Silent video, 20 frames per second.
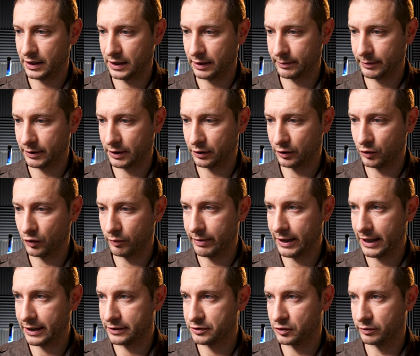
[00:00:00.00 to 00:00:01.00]
and I'm going to go
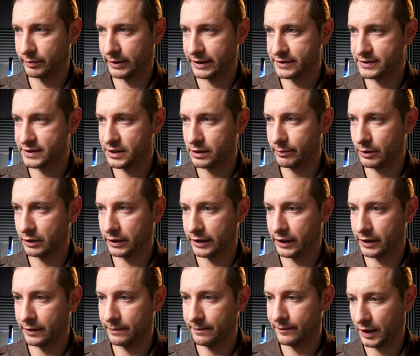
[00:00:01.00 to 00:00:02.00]
back to my
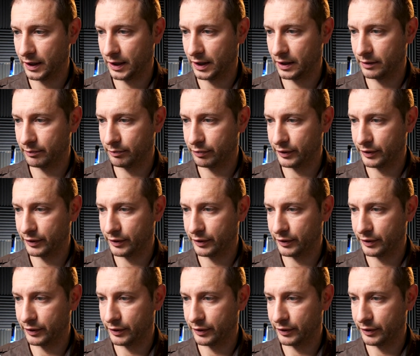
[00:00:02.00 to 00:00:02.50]
simulator and